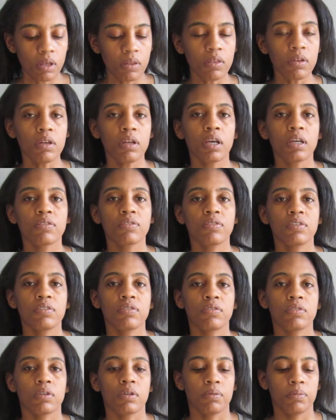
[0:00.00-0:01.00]
The next
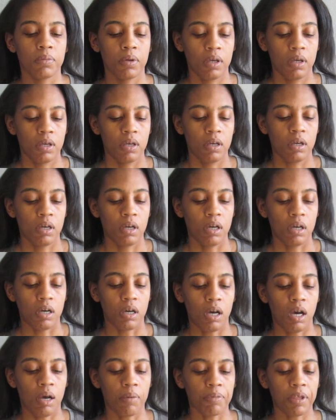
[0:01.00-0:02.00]
system
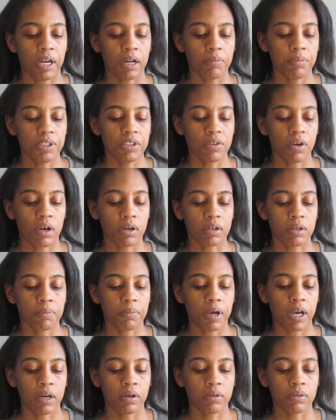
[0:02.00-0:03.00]
that I'll be talking
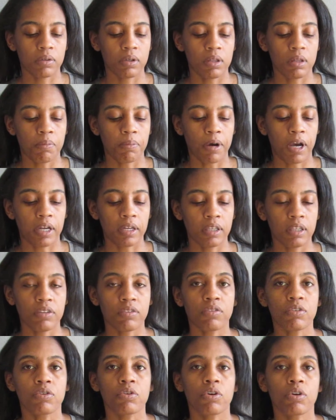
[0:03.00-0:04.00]
about in the body
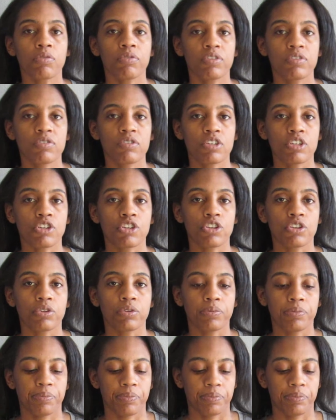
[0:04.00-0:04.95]
is the nervous tissue.